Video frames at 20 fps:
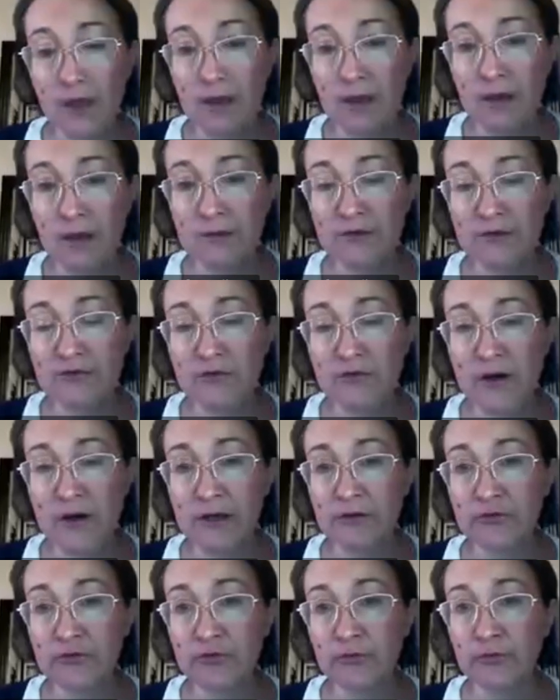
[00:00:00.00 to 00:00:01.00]
and
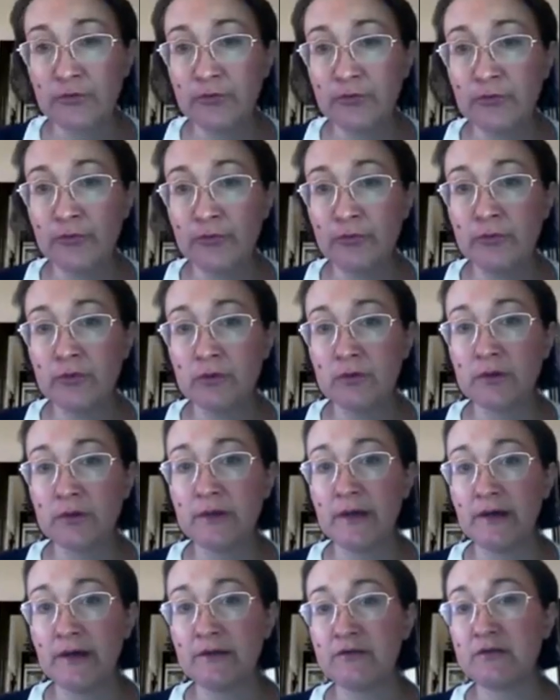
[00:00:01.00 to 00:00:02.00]
try to
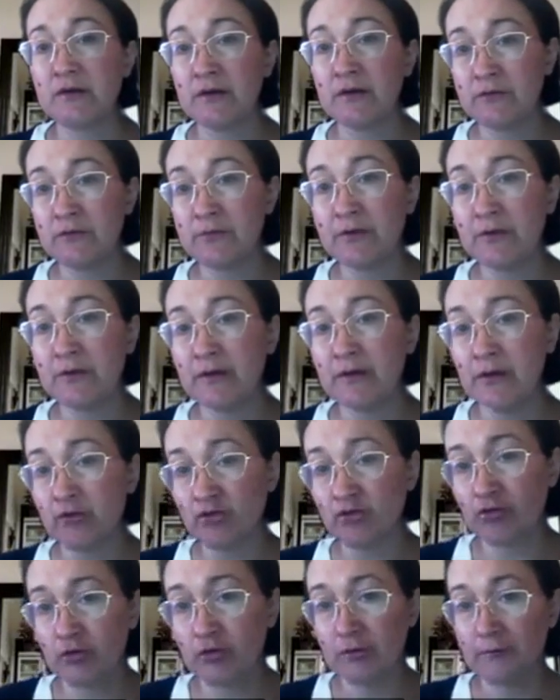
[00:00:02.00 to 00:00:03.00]
get the
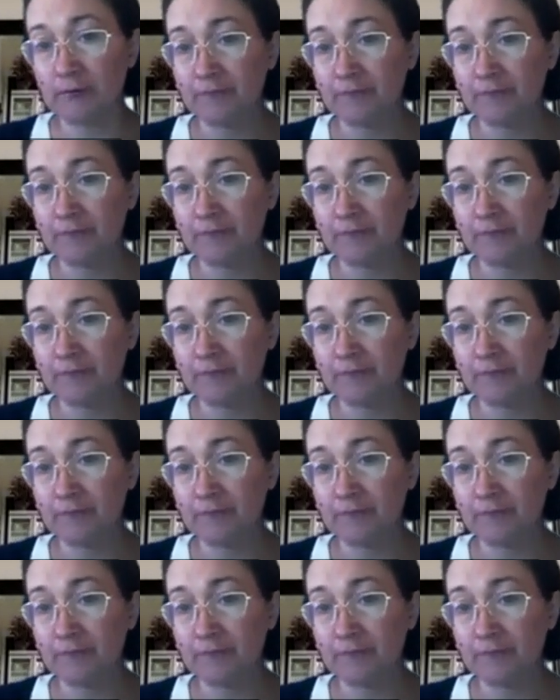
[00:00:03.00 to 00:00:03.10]
interpretation.